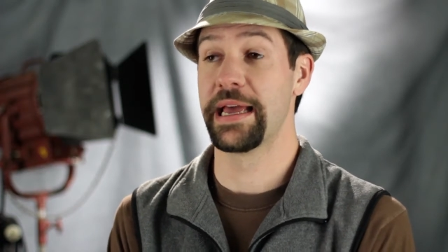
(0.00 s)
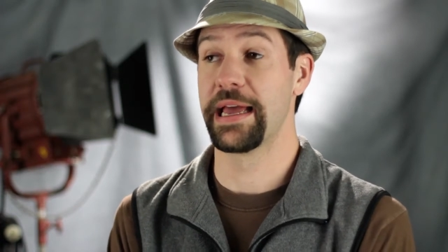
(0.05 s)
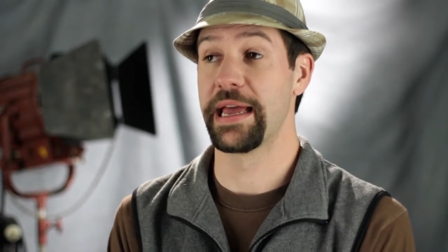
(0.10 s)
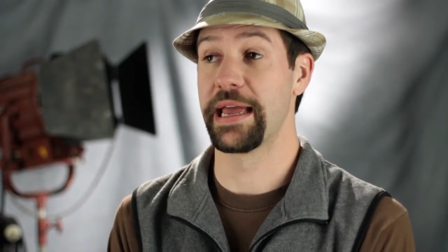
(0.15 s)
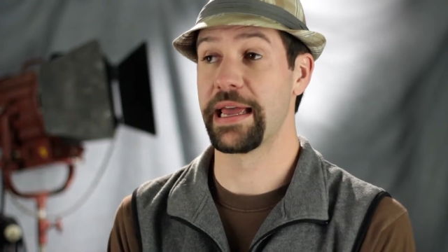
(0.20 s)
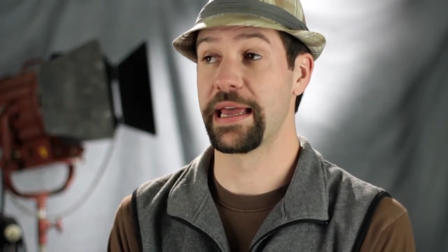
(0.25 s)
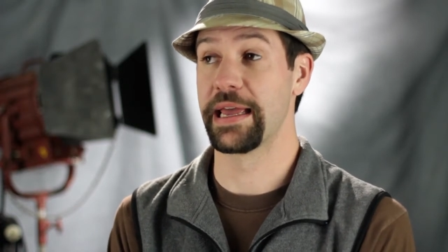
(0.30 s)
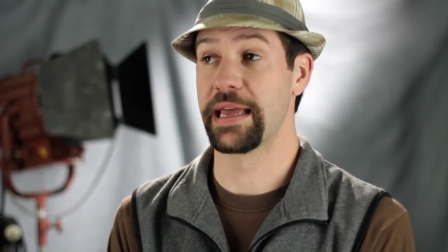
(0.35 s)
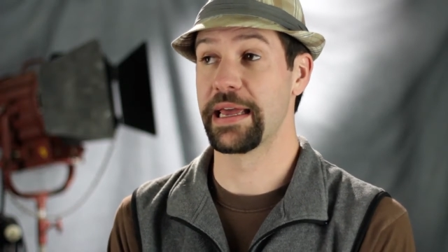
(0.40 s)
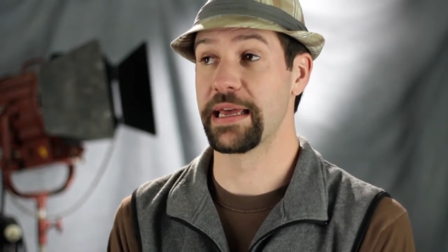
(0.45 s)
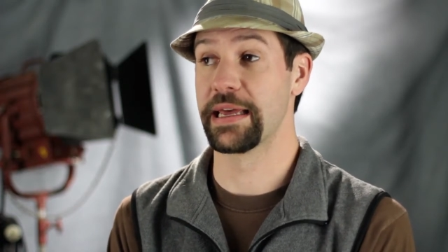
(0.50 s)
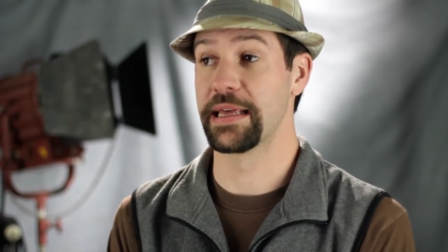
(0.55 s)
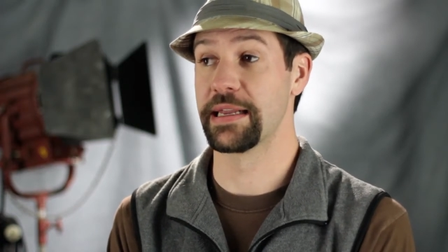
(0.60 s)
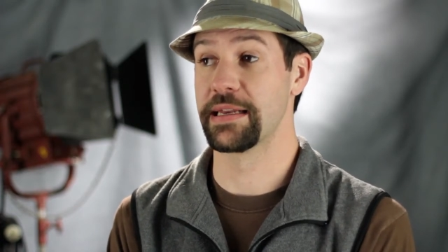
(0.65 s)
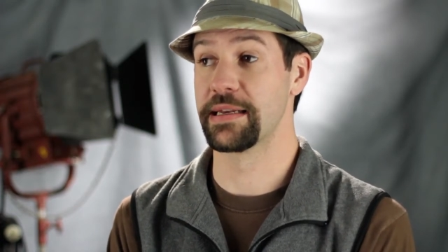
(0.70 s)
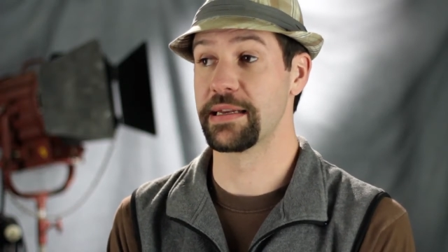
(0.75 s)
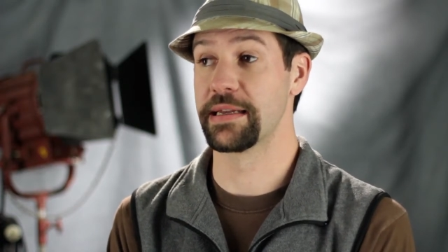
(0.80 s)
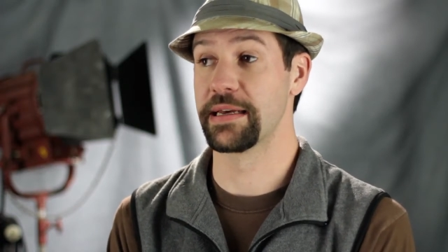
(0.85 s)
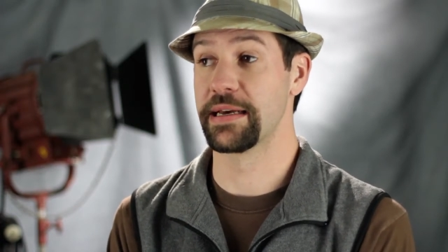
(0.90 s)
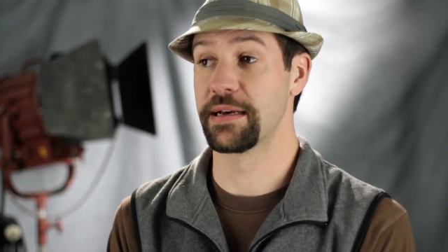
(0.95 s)

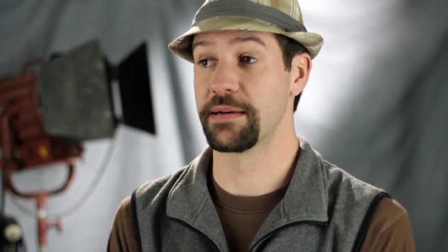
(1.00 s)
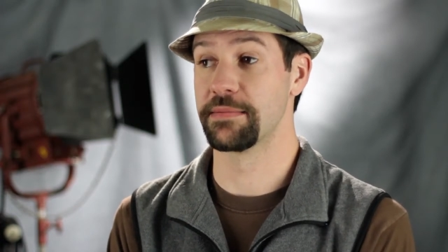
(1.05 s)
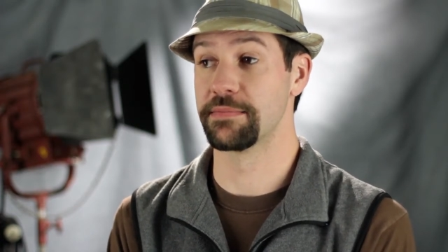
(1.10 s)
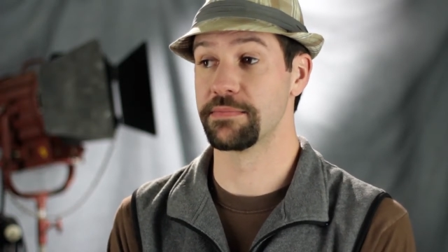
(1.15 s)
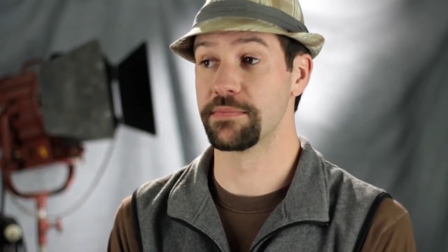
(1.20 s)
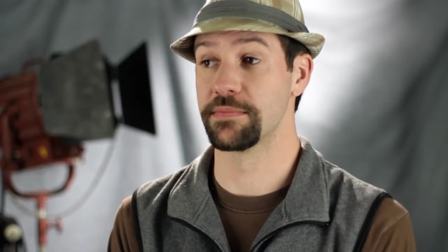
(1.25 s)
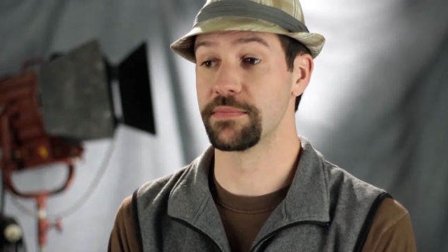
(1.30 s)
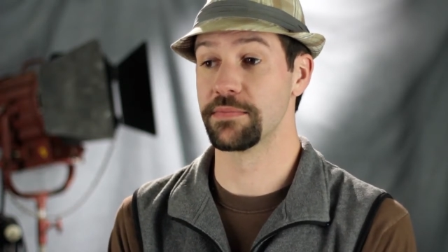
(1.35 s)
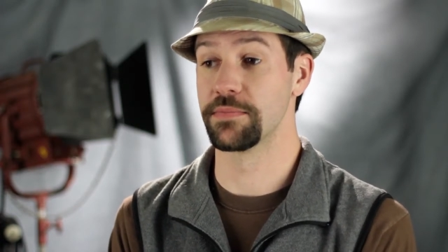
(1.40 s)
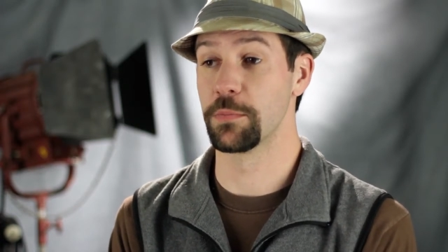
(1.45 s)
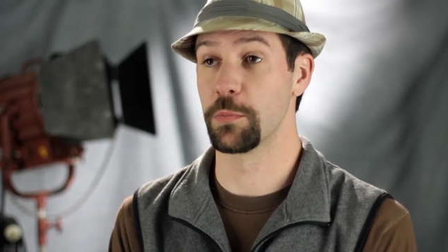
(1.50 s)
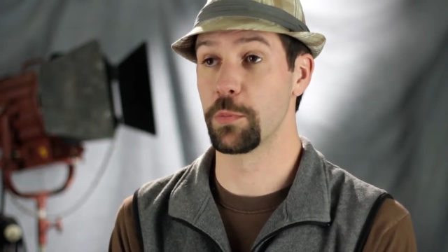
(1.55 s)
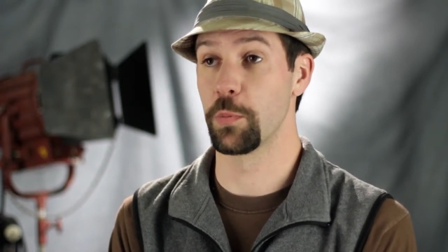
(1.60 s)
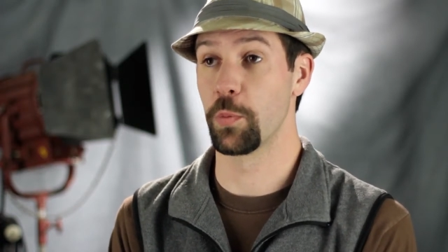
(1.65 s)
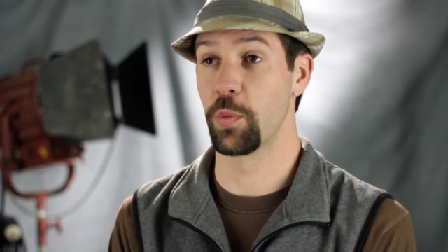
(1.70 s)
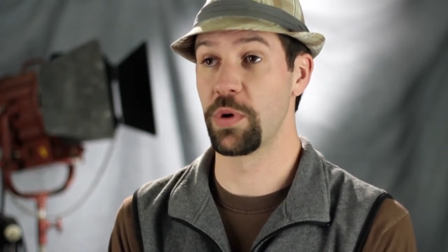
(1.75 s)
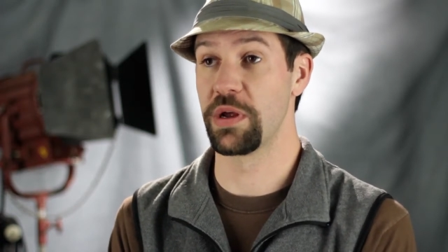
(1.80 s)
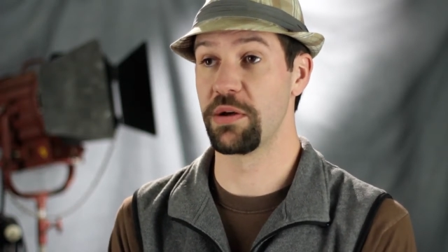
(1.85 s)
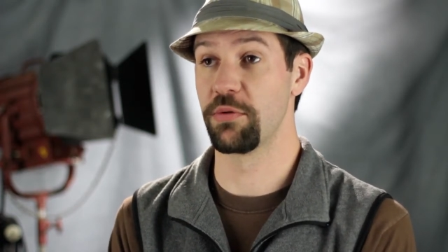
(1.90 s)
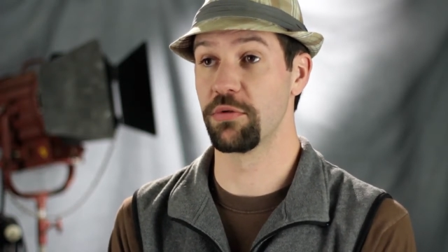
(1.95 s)
and
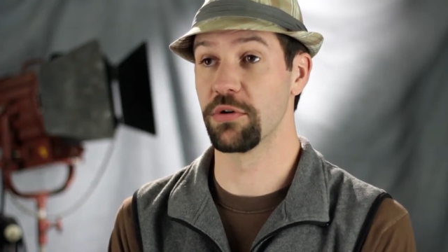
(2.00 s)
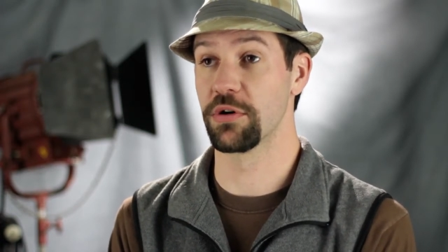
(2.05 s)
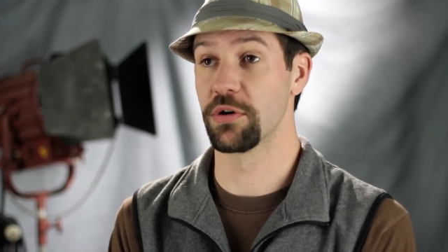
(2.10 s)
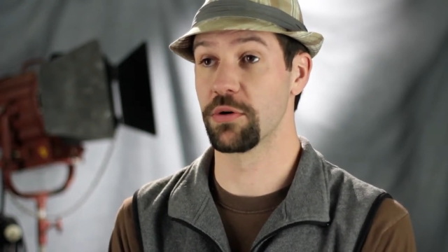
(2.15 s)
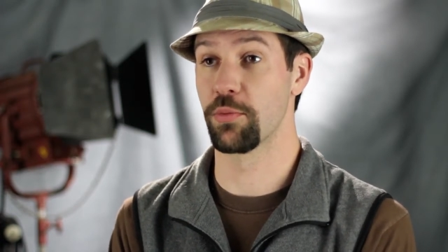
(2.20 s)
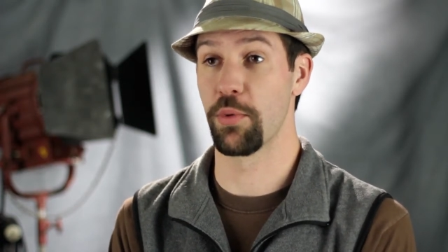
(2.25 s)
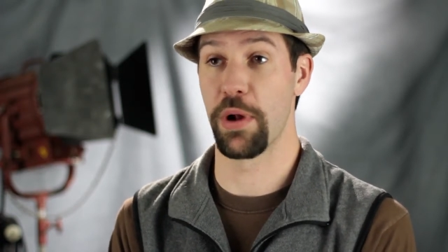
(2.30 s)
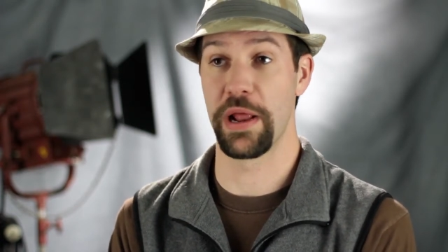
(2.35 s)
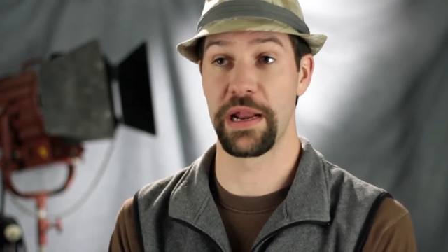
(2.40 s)
we were